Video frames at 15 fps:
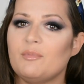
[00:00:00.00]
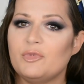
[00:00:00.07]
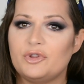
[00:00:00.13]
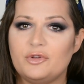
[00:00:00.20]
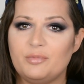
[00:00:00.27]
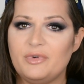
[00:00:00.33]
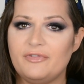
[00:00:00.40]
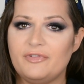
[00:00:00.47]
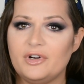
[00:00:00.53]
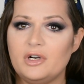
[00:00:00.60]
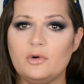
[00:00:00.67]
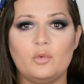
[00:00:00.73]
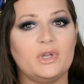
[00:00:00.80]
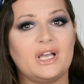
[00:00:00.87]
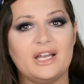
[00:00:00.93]
but to be fair,
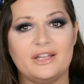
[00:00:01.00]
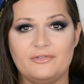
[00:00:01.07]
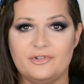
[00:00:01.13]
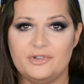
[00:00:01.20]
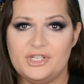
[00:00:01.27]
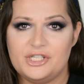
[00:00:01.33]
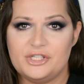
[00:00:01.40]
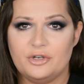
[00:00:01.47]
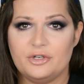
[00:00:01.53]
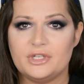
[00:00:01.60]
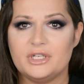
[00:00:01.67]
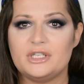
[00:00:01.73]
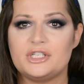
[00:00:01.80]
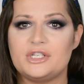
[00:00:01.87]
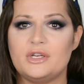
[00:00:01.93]
when Kat Von D
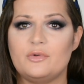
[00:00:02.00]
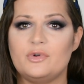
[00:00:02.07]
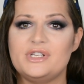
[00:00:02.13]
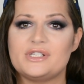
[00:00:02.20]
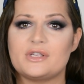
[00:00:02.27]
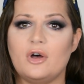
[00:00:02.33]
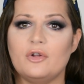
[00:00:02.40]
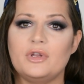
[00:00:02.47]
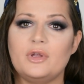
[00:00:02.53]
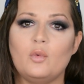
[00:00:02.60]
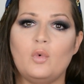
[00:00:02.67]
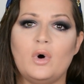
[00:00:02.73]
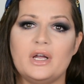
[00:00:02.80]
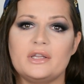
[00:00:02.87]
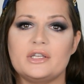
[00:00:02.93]
started, she released only
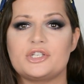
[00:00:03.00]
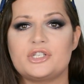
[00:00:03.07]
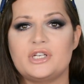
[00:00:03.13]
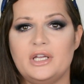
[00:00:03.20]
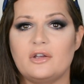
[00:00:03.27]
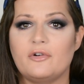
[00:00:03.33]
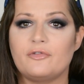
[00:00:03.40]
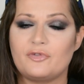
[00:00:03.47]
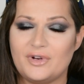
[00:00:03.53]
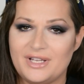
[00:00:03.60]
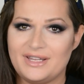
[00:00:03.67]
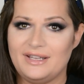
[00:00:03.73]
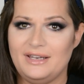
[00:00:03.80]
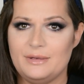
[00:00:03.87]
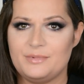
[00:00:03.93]
one shade of
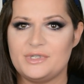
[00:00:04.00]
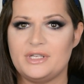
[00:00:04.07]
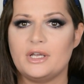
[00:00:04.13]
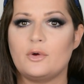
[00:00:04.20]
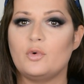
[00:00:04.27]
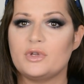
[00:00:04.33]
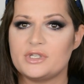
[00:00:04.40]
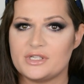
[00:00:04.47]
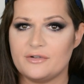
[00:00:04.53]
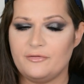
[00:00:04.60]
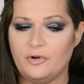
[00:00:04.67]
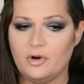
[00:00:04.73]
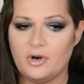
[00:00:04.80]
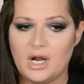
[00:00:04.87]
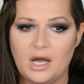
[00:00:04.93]
red lipstick with
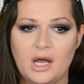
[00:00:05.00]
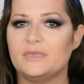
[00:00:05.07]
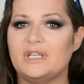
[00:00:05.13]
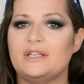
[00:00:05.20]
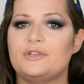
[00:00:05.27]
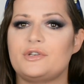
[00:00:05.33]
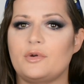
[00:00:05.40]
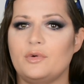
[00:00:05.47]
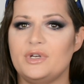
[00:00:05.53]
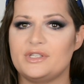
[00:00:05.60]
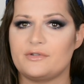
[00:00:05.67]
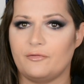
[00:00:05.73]
Sephora, then she released